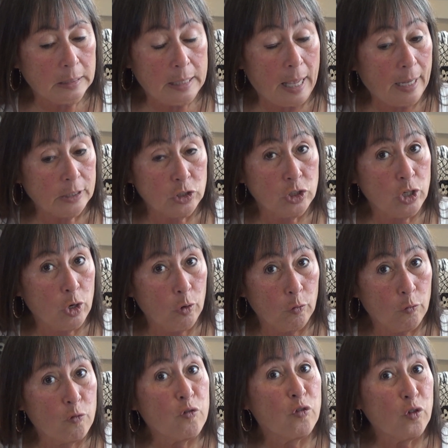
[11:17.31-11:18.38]
that show
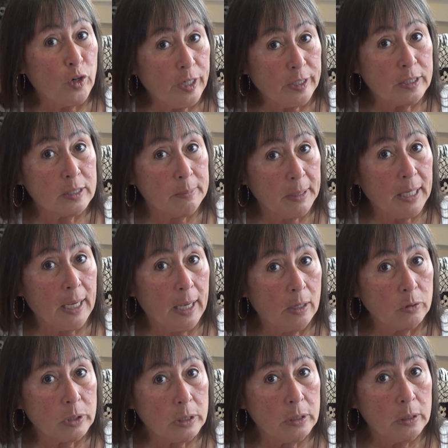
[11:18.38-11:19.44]
freaks me
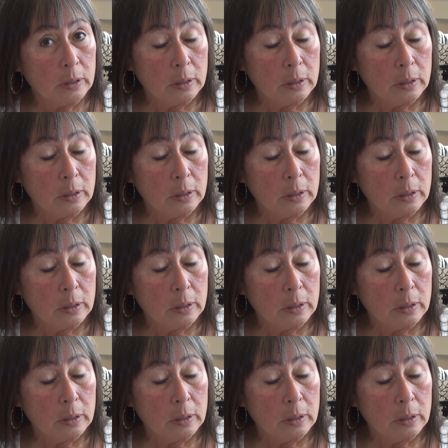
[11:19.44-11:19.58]
out.